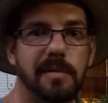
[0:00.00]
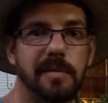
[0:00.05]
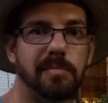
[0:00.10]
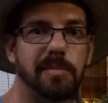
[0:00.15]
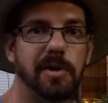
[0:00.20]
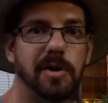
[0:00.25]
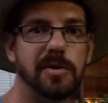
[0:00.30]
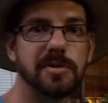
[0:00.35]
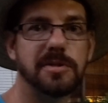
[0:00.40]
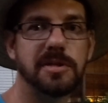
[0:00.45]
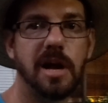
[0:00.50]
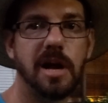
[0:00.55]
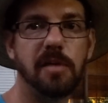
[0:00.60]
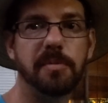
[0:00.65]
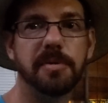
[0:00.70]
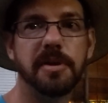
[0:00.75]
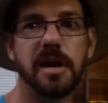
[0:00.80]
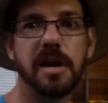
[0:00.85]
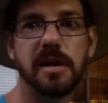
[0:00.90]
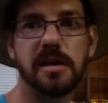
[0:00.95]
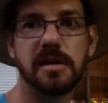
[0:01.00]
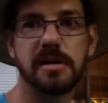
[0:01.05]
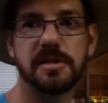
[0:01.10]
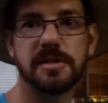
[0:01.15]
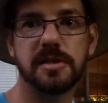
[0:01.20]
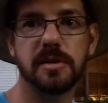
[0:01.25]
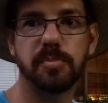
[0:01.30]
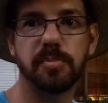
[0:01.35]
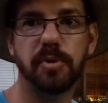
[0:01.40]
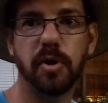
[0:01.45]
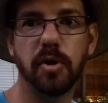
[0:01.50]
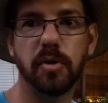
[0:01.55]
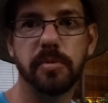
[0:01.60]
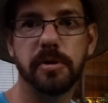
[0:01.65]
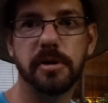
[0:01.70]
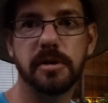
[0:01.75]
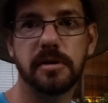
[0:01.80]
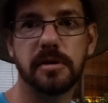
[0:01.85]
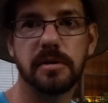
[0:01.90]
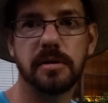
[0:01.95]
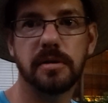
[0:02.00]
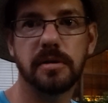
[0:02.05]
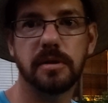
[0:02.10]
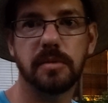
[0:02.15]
most complicated is the Prohibit.